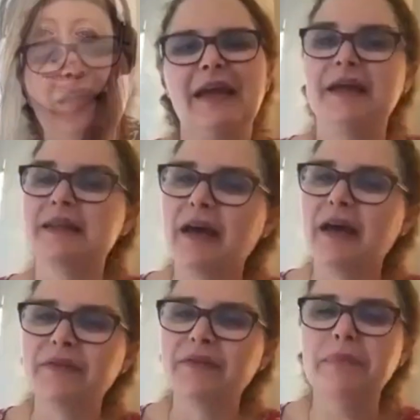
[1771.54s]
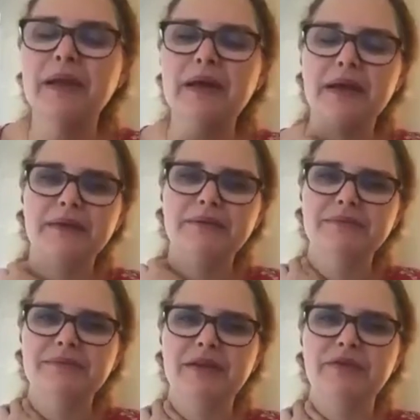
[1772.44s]
And have a plan.
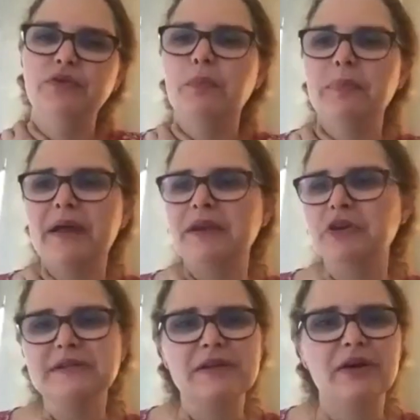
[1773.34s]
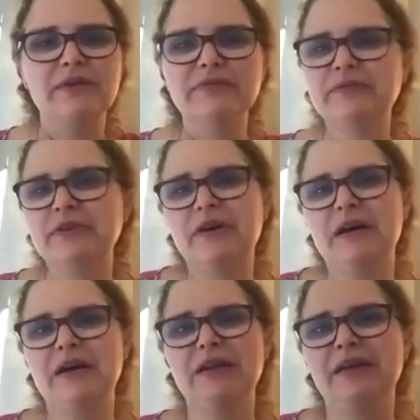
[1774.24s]
If you plan yourself,
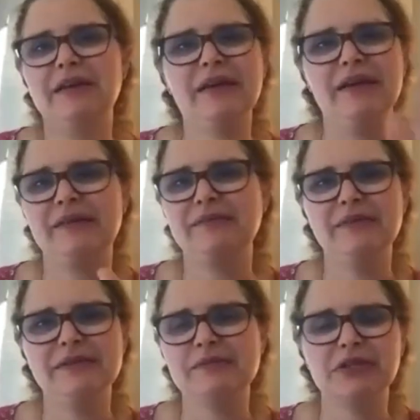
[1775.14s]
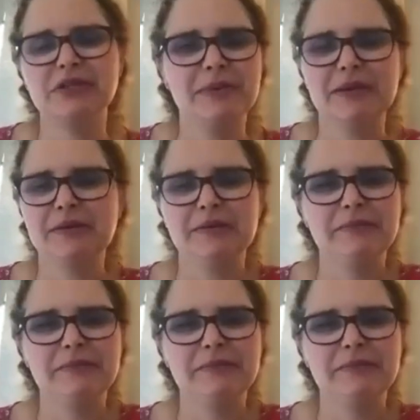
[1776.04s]
it's It's much better,